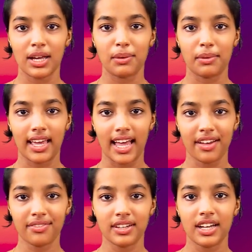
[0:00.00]
We
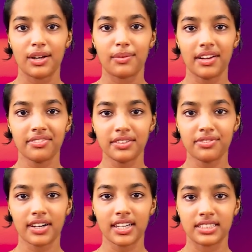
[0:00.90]
have Reverend
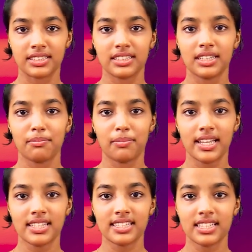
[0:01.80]
Father
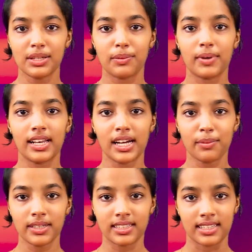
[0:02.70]
Benson
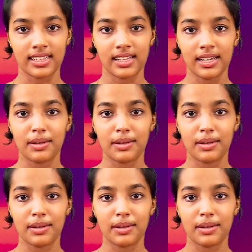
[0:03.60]
Valiyaveettil